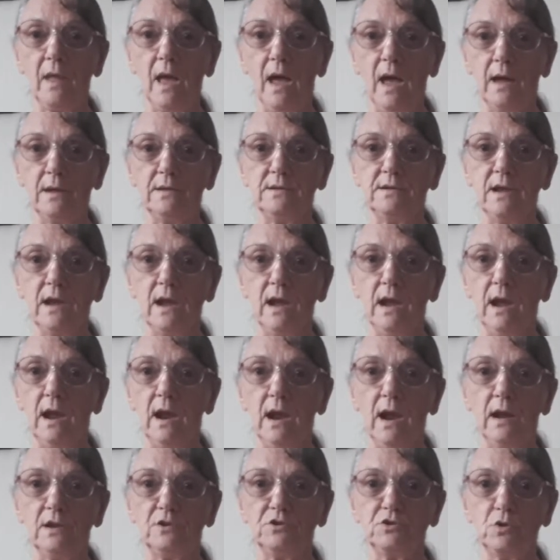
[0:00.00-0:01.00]
And here,
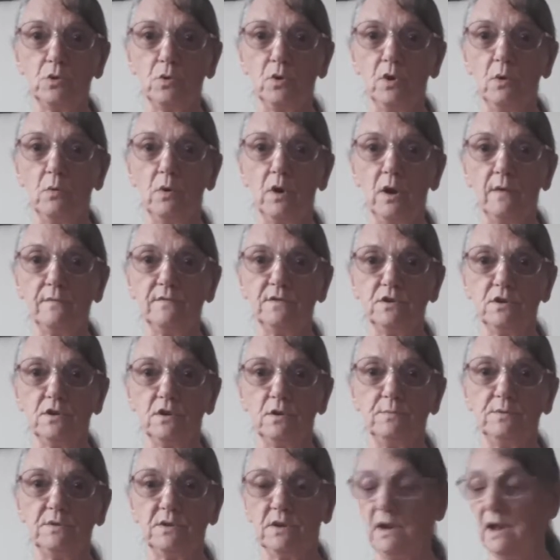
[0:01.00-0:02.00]
and I'll show you what I've done
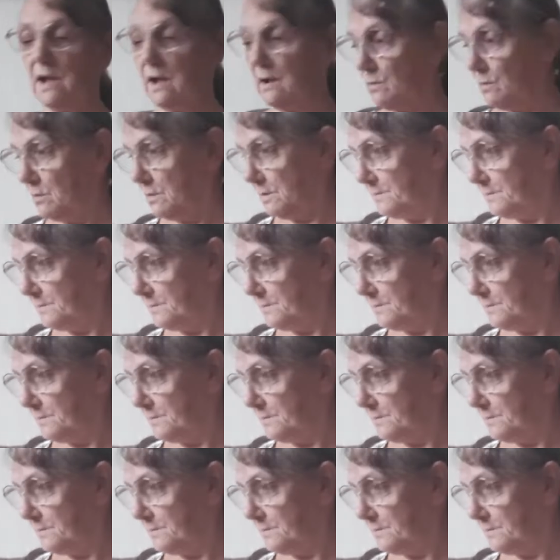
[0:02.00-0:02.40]
up to now.